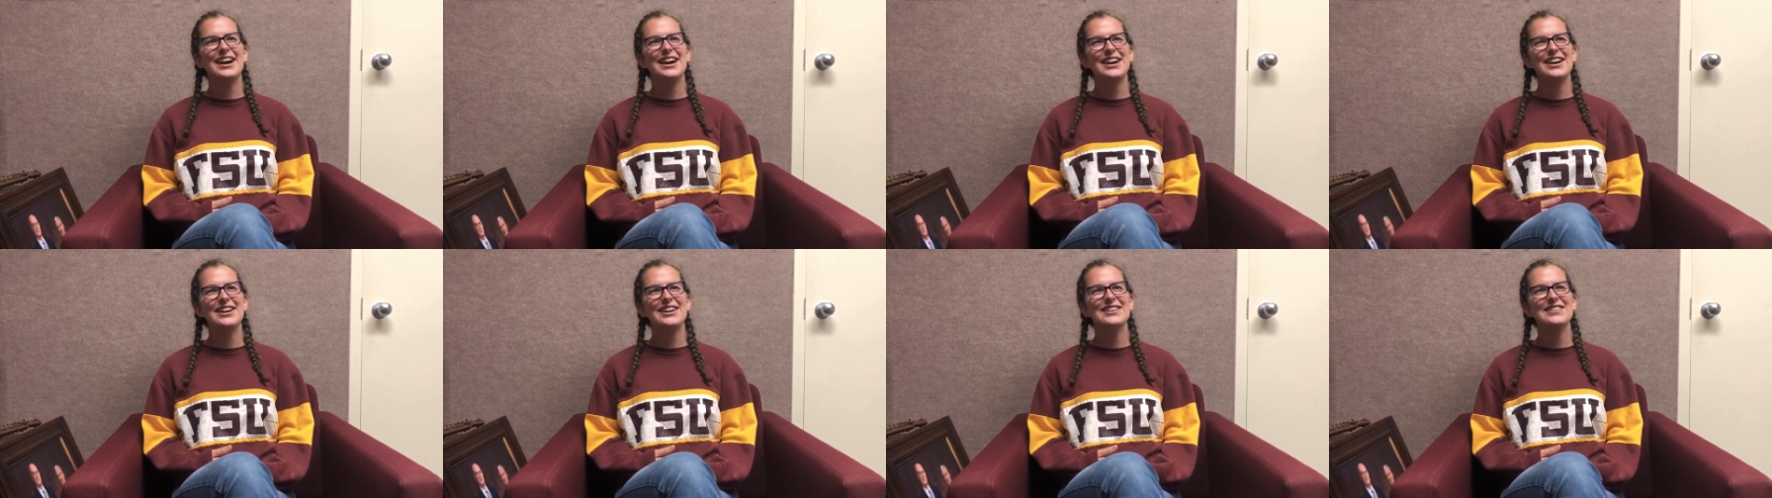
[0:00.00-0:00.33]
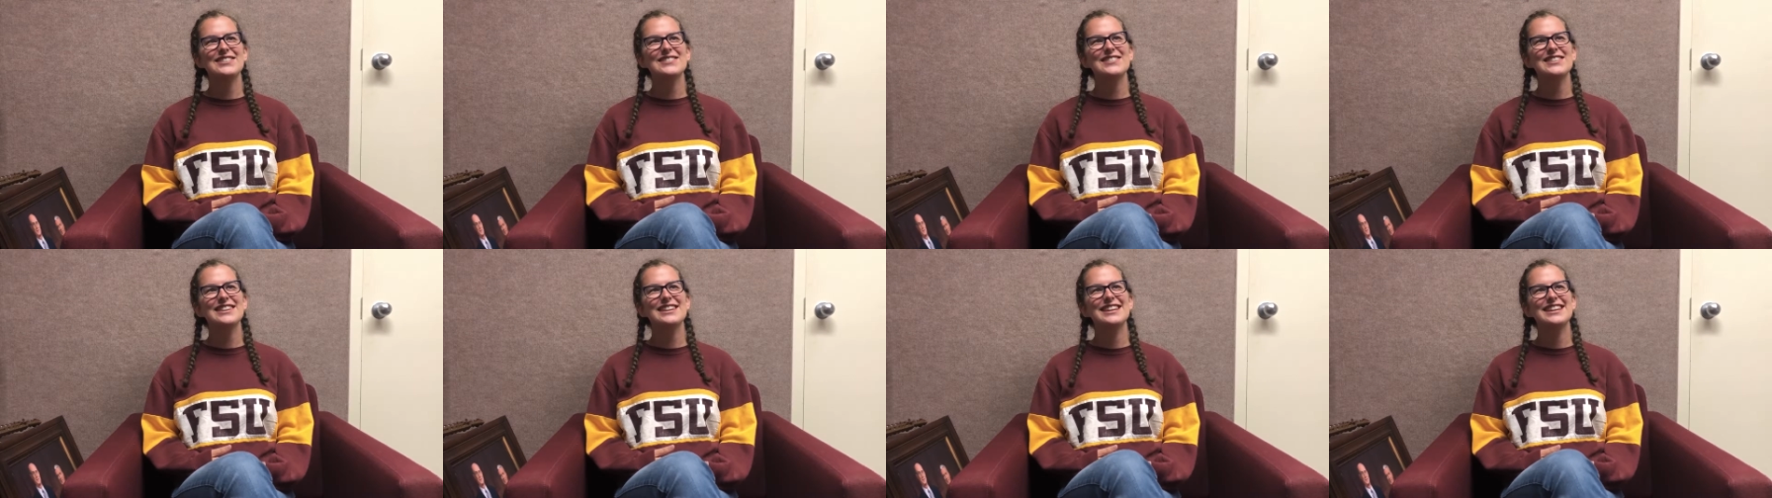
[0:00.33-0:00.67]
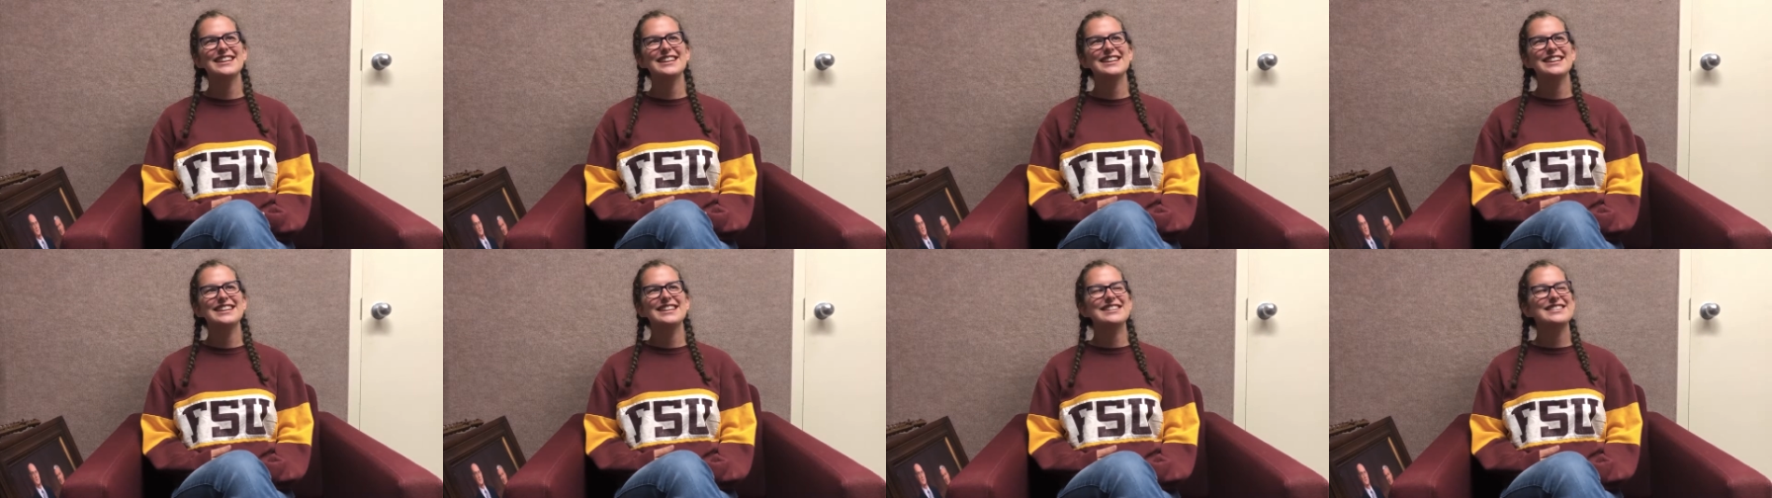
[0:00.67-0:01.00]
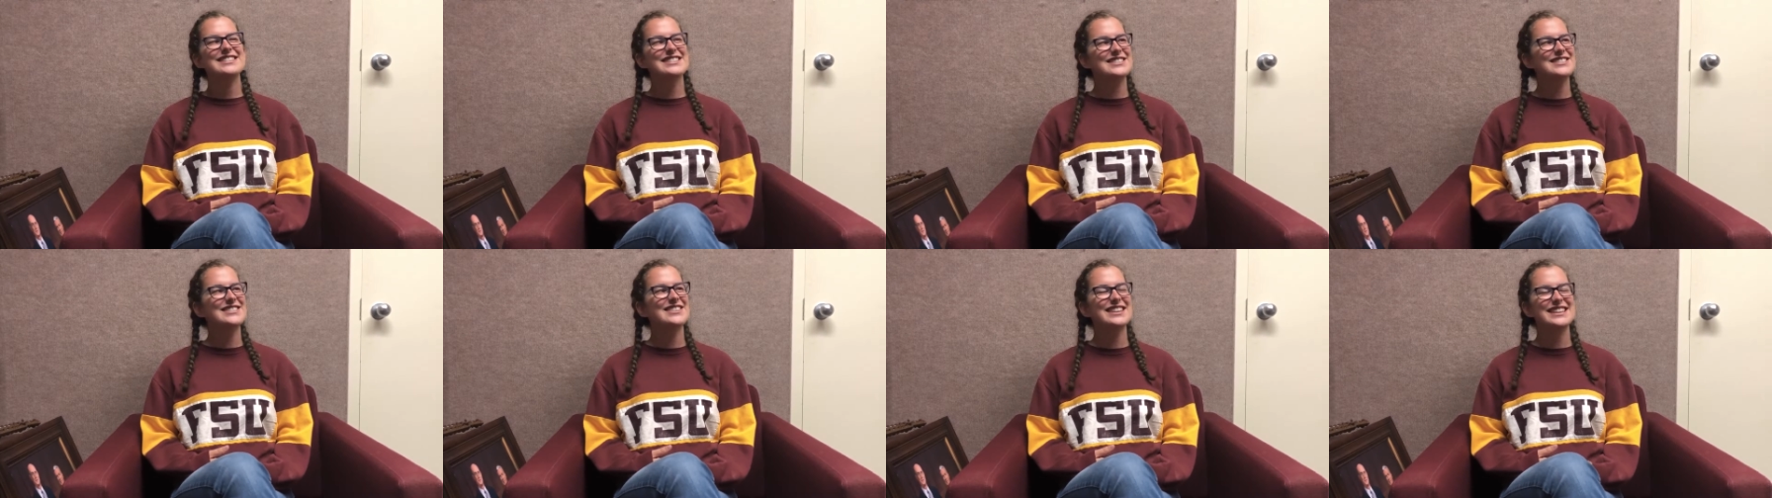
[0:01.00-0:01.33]
Um,
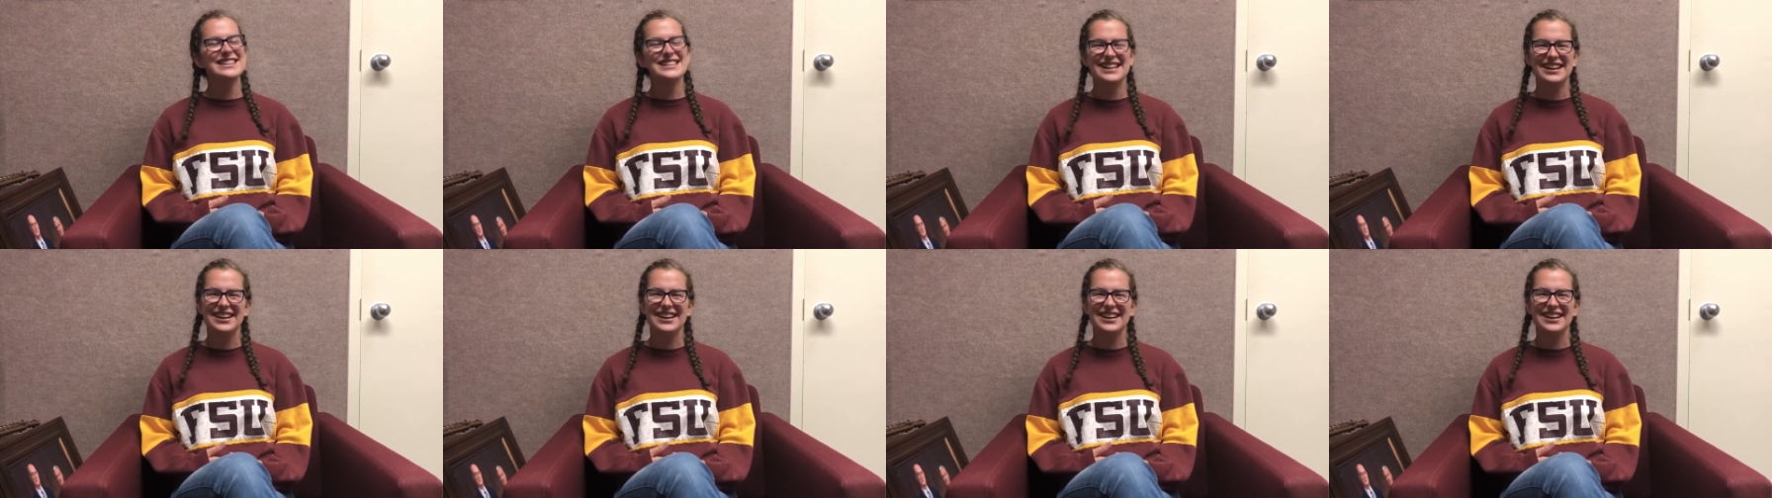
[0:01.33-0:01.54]
it's pretty